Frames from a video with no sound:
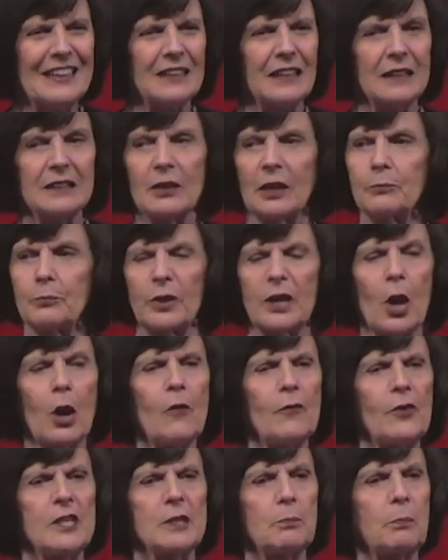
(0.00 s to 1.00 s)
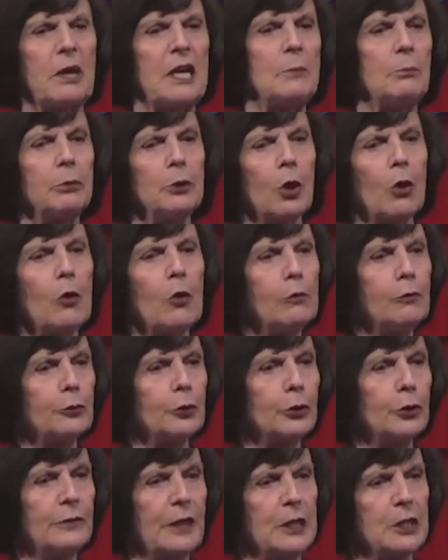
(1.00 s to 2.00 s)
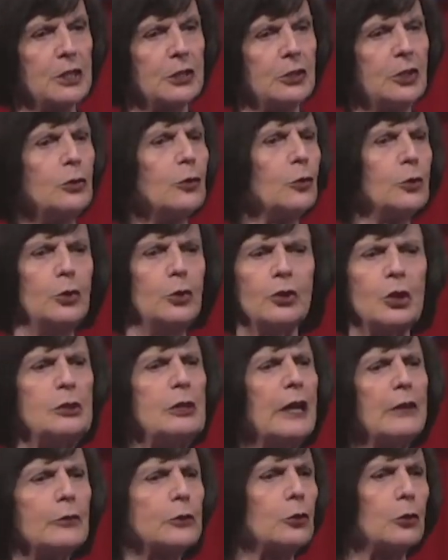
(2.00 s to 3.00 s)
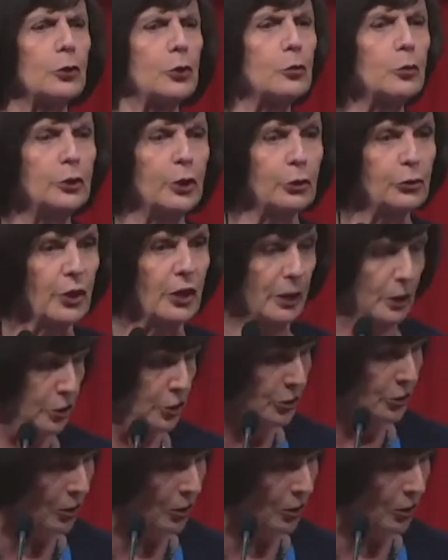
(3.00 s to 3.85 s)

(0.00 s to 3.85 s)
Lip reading: they bring all these people over, and they say, you can never go through the thing, Oh,